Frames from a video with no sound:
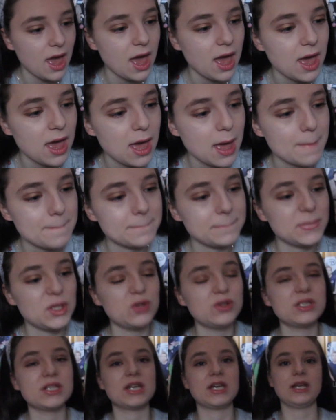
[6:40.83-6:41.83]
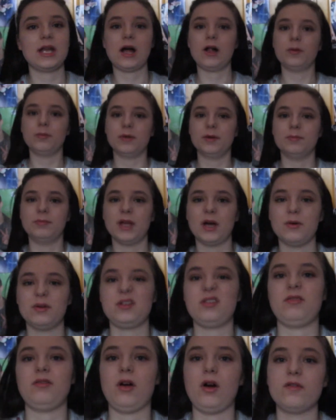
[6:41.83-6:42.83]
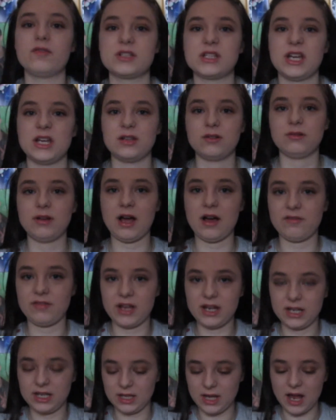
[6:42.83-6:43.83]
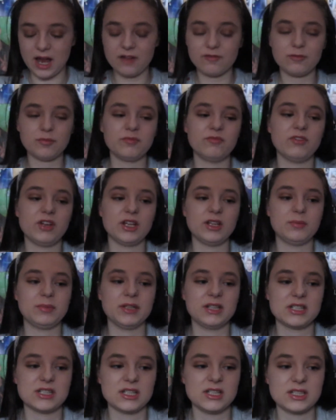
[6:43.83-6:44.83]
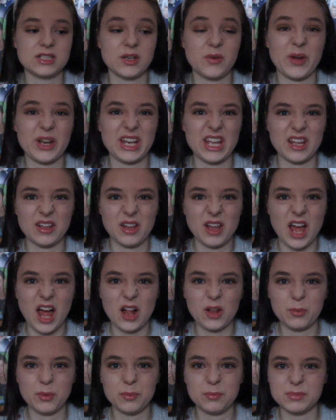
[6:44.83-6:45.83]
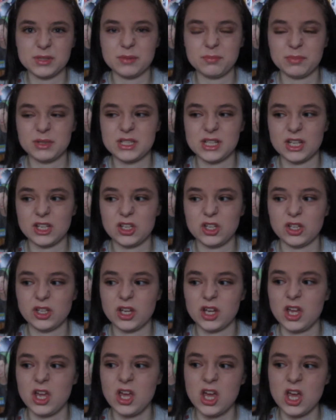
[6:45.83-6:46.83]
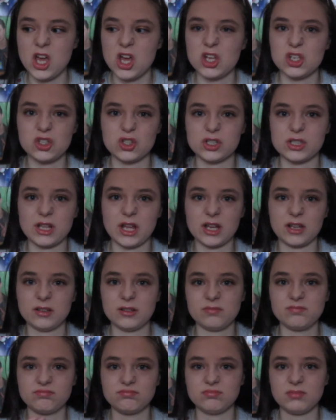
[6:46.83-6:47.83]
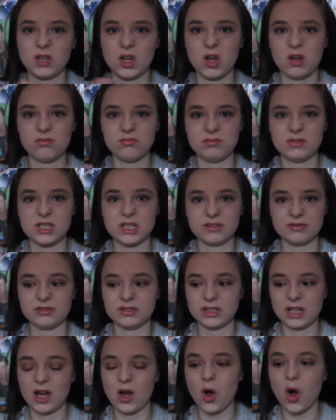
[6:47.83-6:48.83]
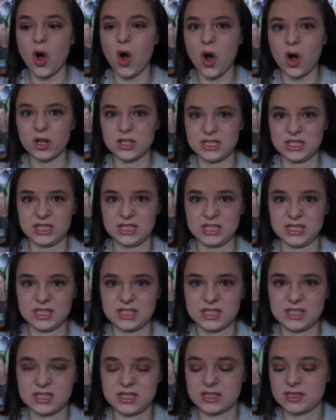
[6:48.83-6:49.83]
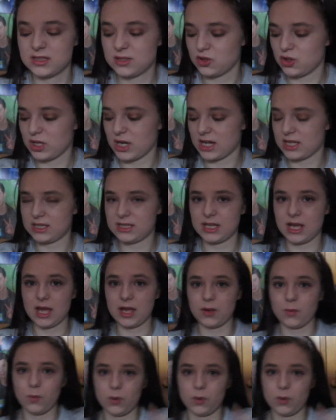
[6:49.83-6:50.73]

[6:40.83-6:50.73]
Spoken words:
Music and album. Now I don't have any. I haven't really been listening to any albums in particular, just like different like artists, should I say.